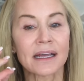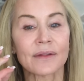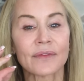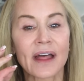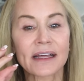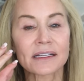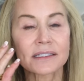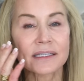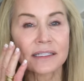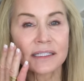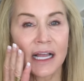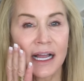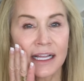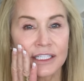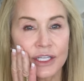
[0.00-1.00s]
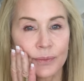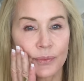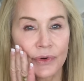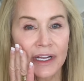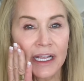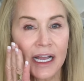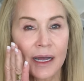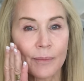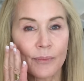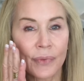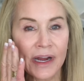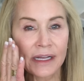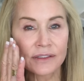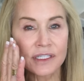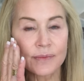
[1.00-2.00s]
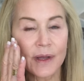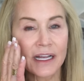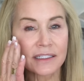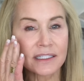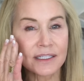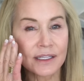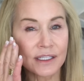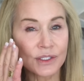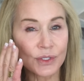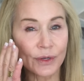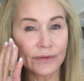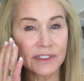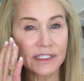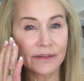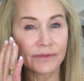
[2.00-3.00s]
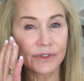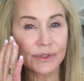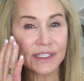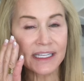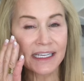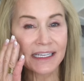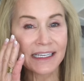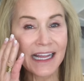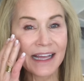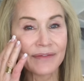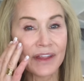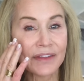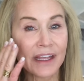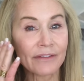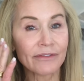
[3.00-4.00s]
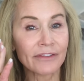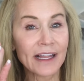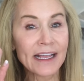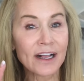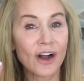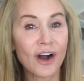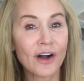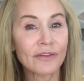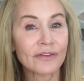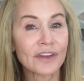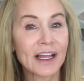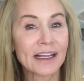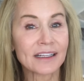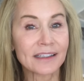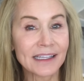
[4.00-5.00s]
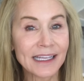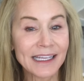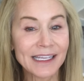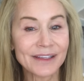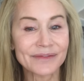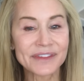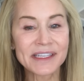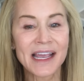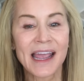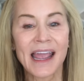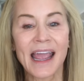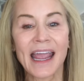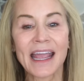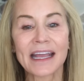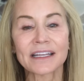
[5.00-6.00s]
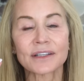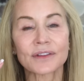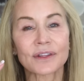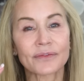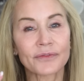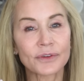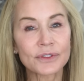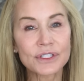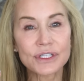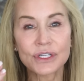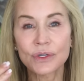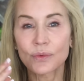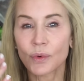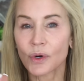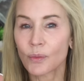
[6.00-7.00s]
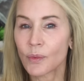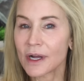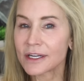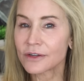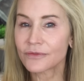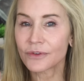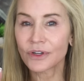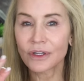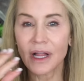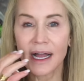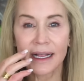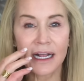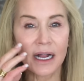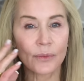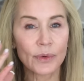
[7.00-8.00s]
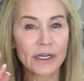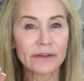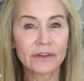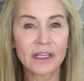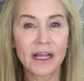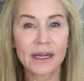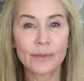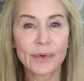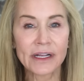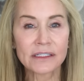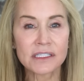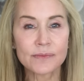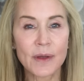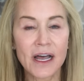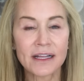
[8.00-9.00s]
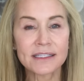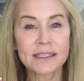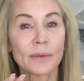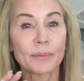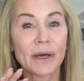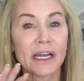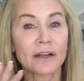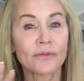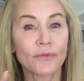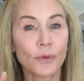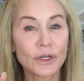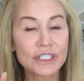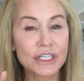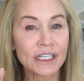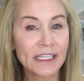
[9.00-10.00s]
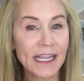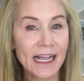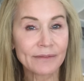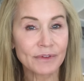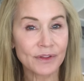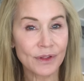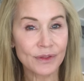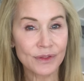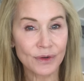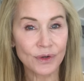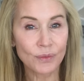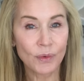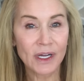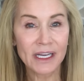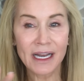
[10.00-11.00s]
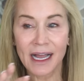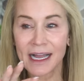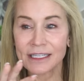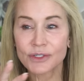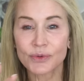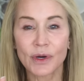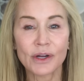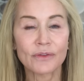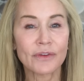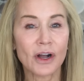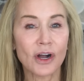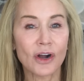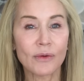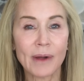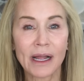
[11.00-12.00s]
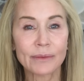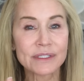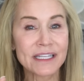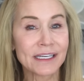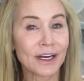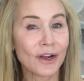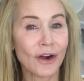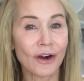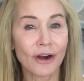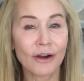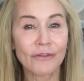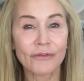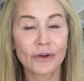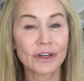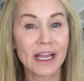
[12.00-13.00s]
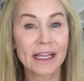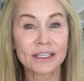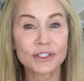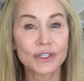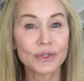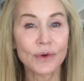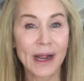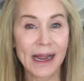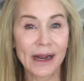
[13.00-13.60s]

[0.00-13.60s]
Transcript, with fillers: that is designed to bring up brown spots to the surface of your skin and then they flake off like leaves. And the first two were wonderful. I got rid of a lot of brown spots, but unfortunately, after the third one, I drove home. I was in a car for like two